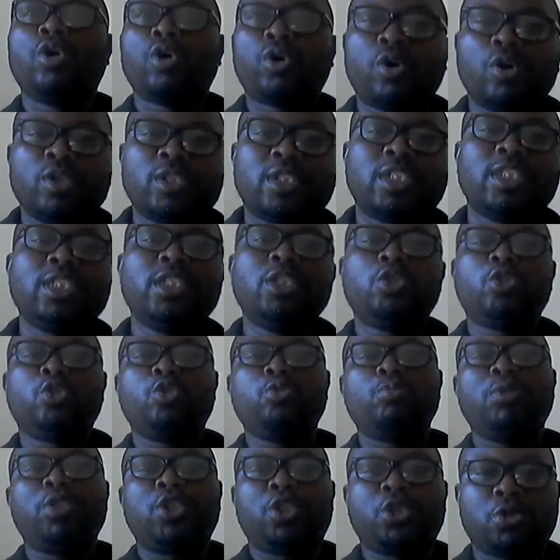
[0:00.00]
continue to
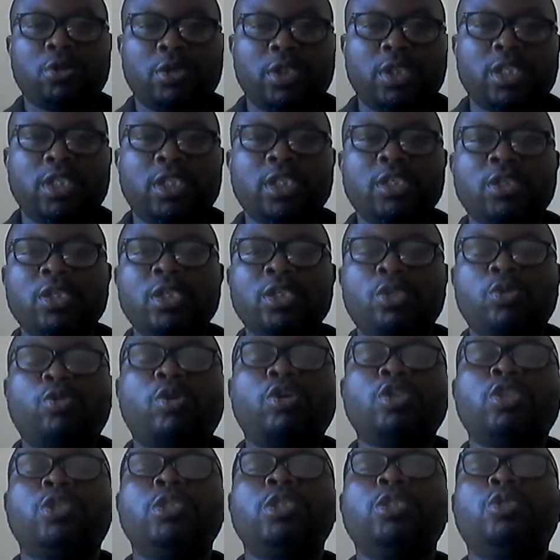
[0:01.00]
be. They need to
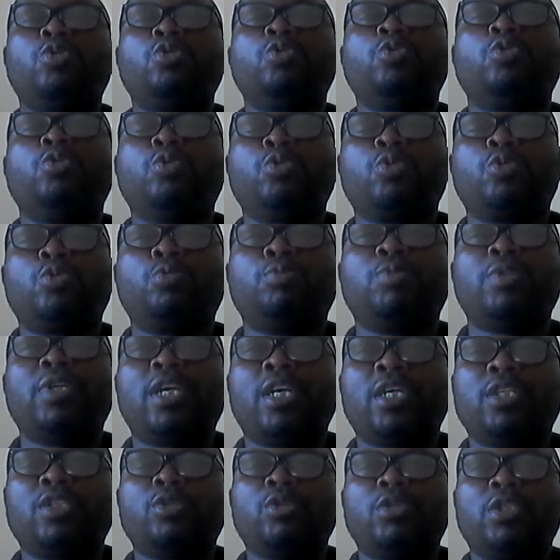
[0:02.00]
continue
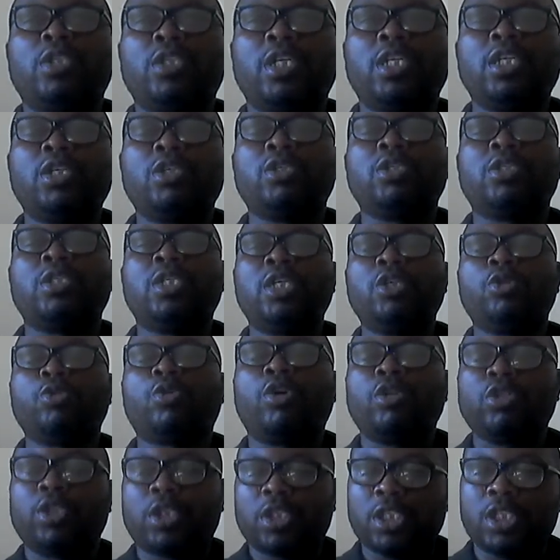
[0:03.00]
they need to
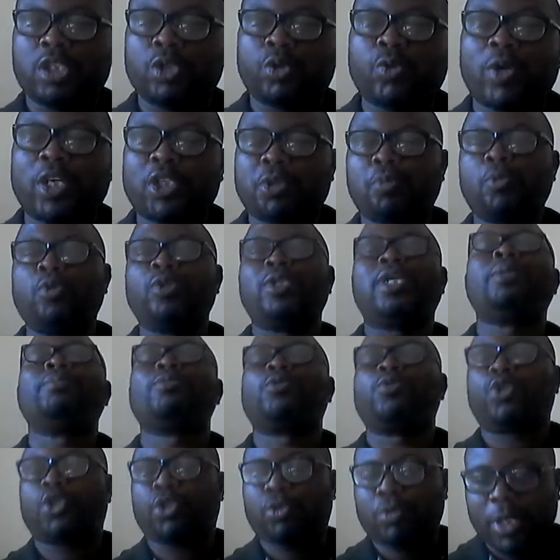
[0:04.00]
continue to expose them to
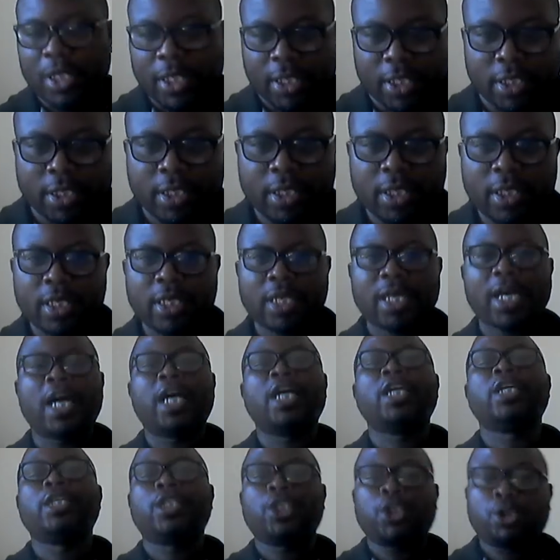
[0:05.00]
training
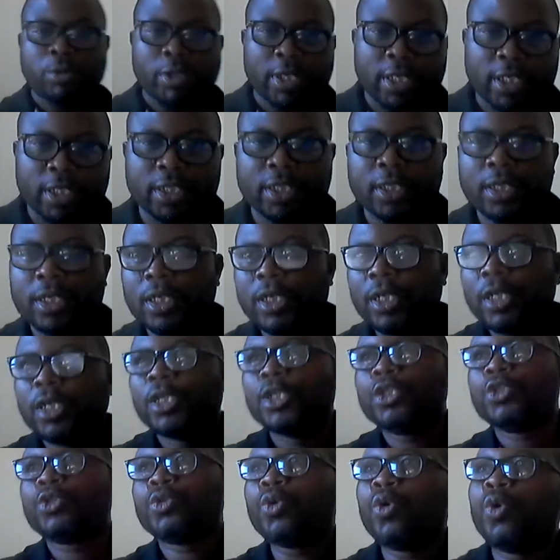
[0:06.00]
and retraining.
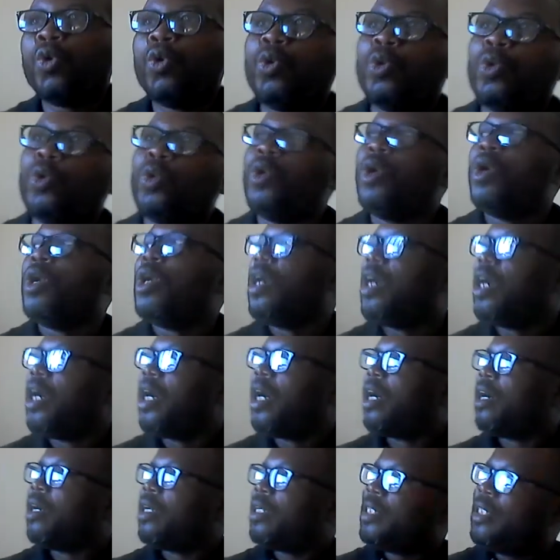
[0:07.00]
So
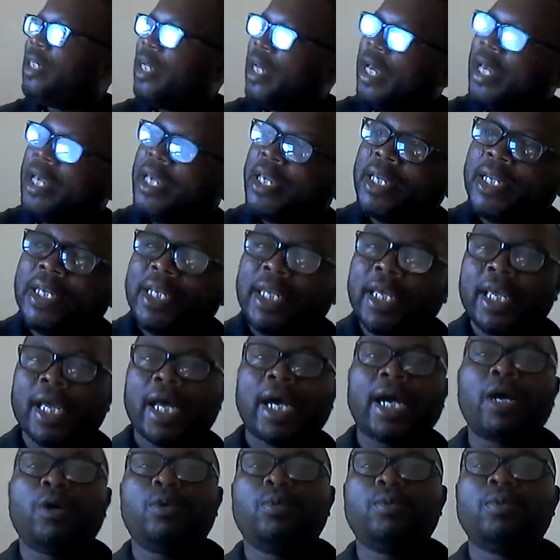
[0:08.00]
day in, day
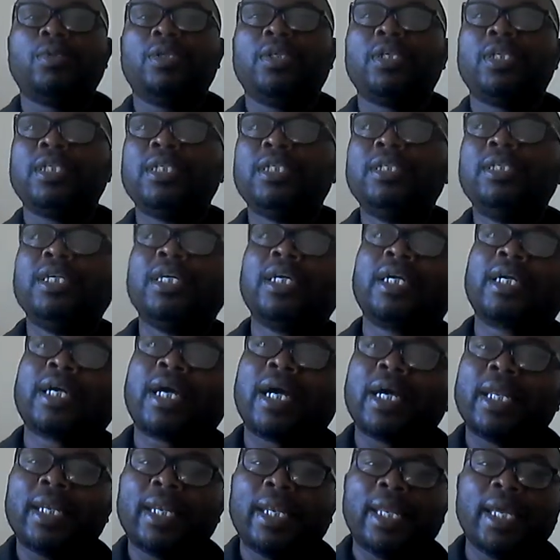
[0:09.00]
out, they
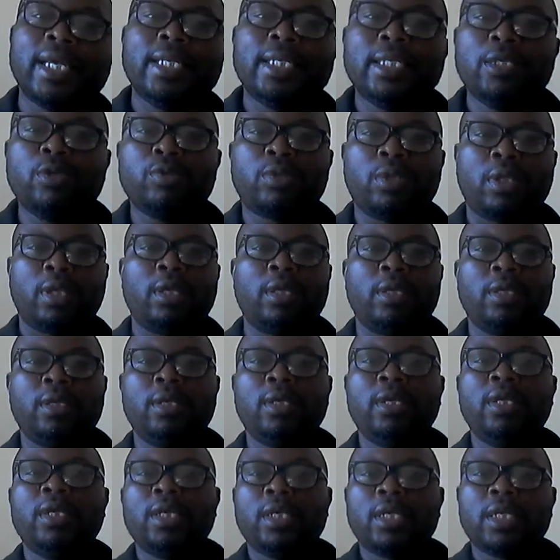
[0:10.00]
can learn new things
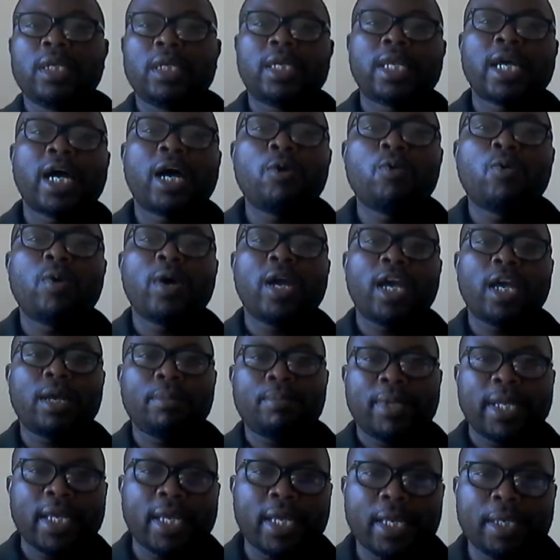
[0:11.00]
that will help
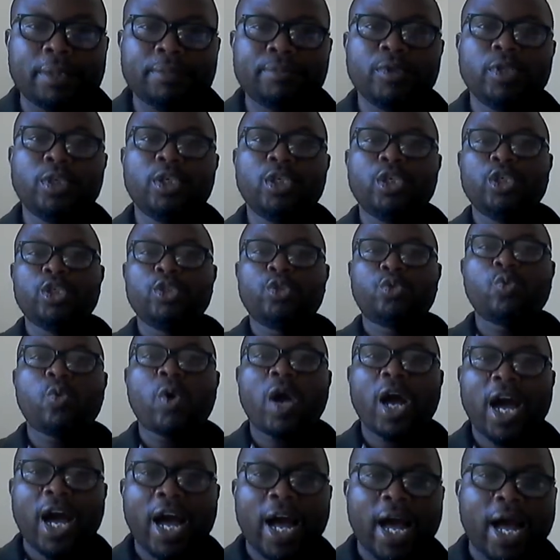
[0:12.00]
them to
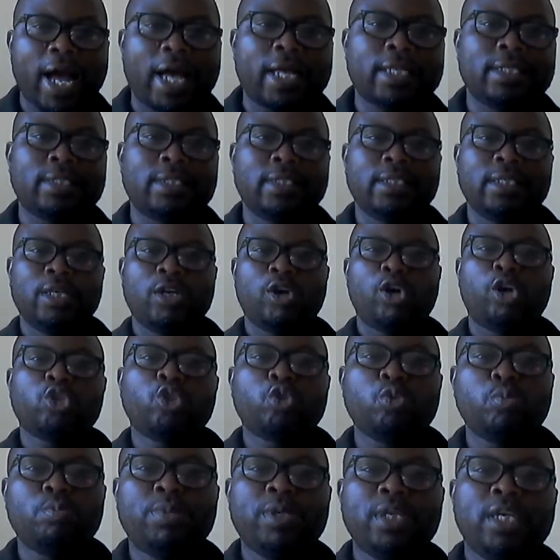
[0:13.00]
act or to
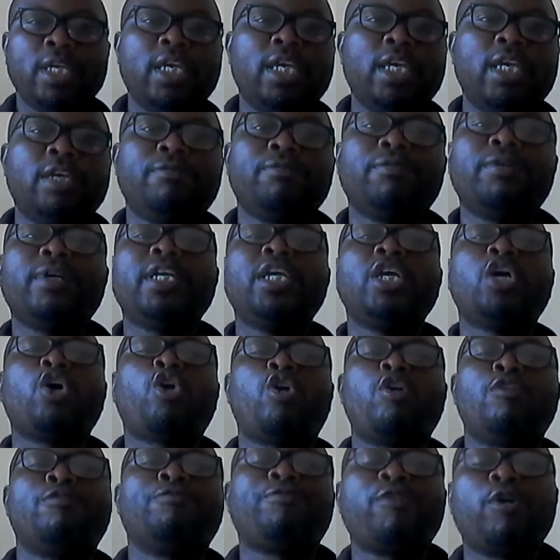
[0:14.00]
behave in
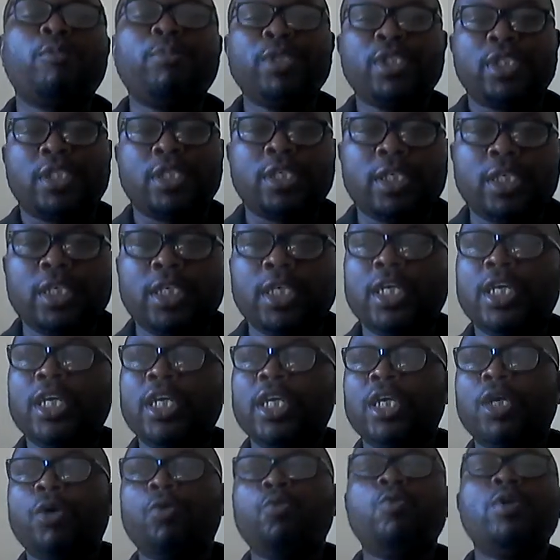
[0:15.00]
conformity
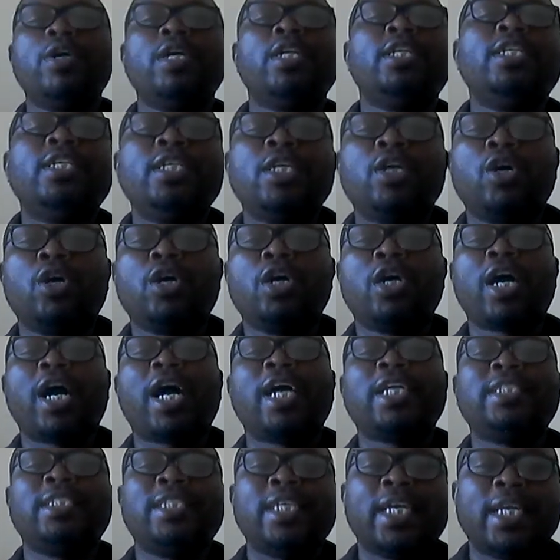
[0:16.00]
with the
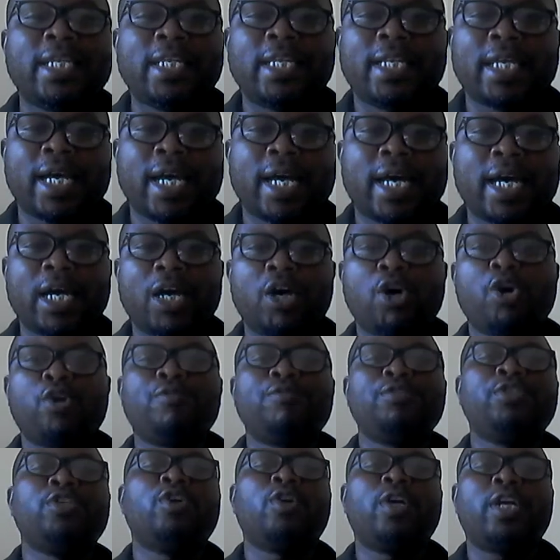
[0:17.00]
agenda of
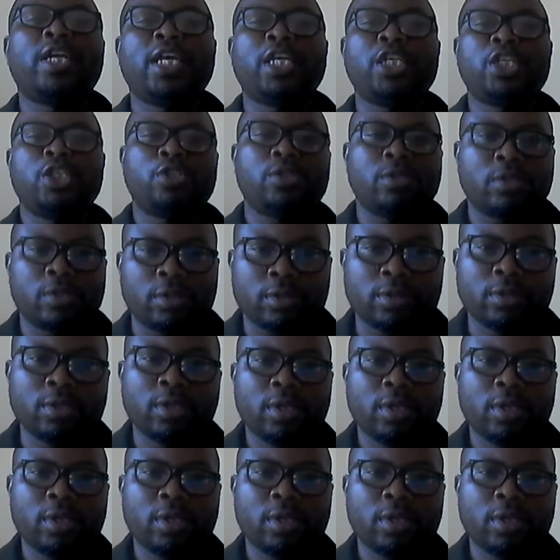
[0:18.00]
the organizations